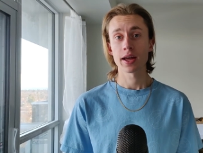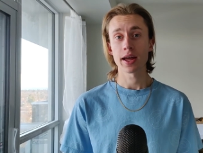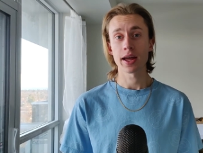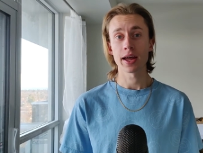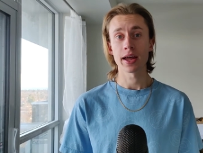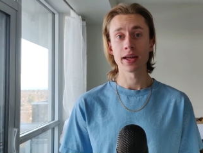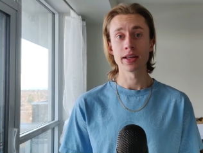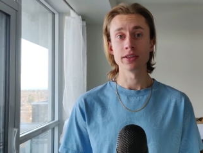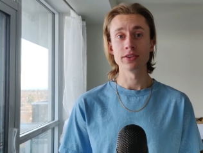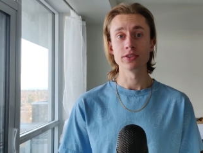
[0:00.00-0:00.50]

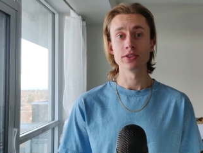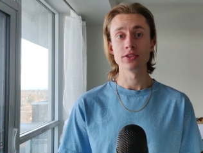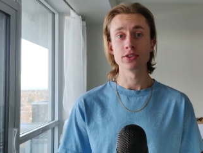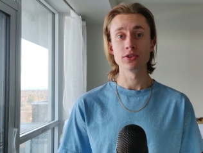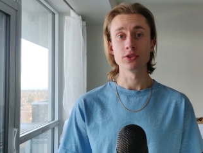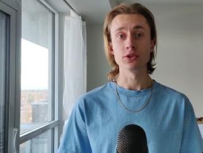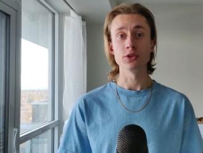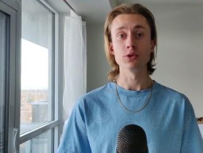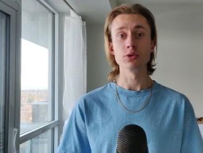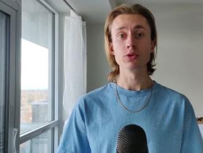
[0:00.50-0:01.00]
and
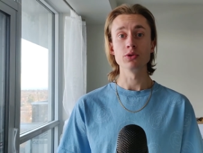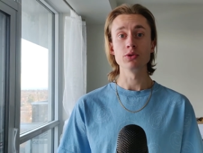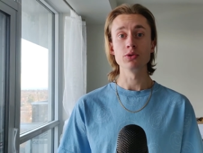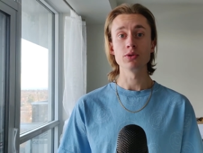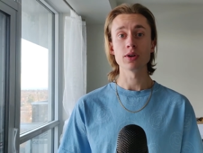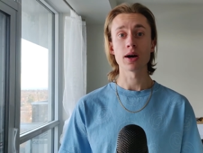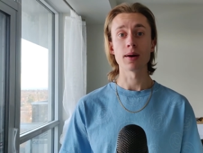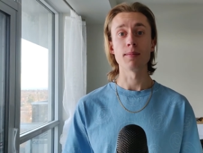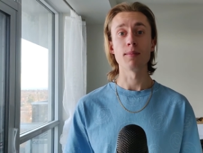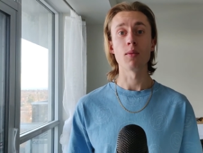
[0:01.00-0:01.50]
do
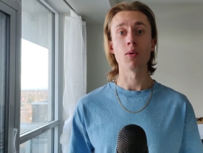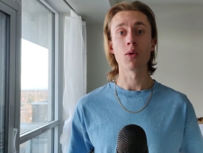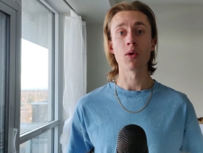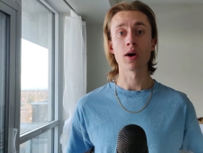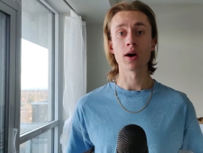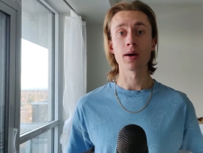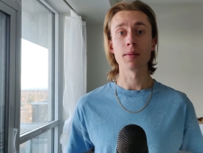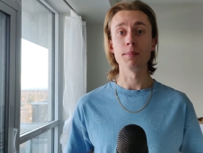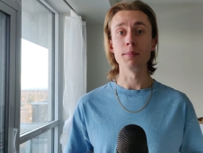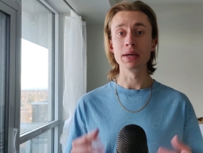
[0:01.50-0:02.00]
a
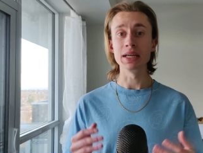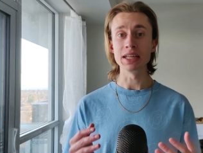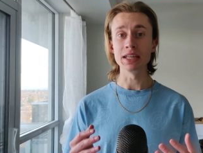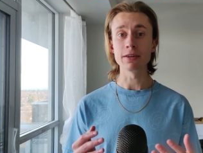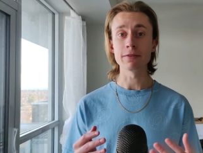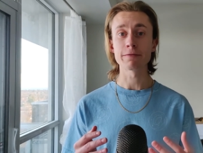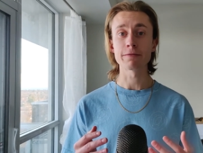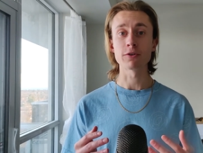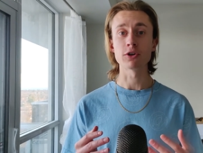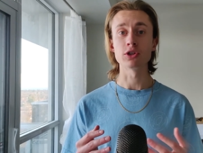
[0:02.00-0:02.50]
more
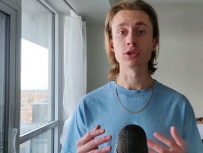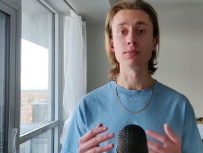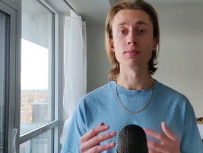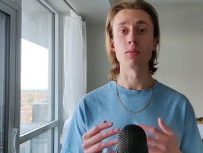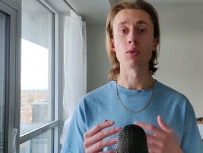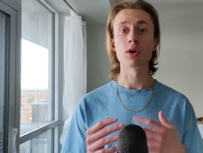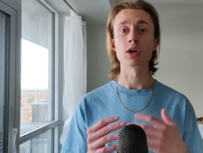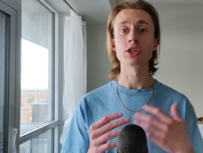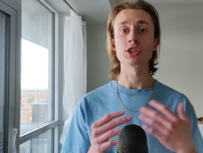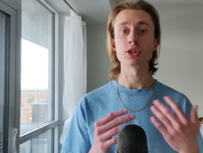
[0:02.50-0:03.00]
meaningful,
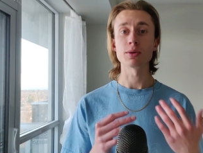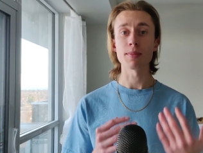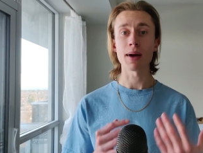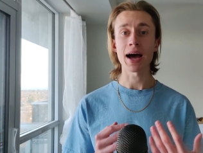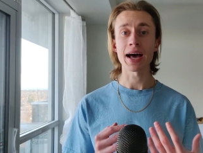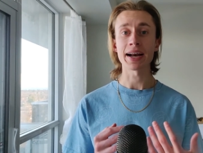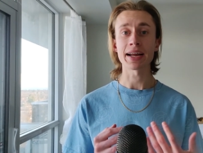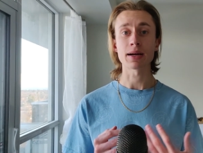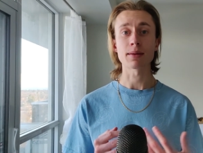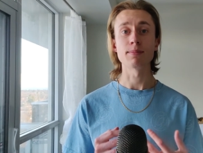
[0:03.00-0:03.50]
more
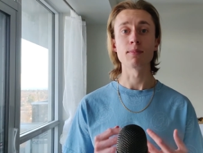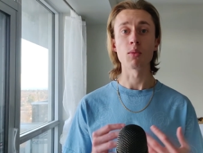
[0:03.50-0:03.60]
dramatic,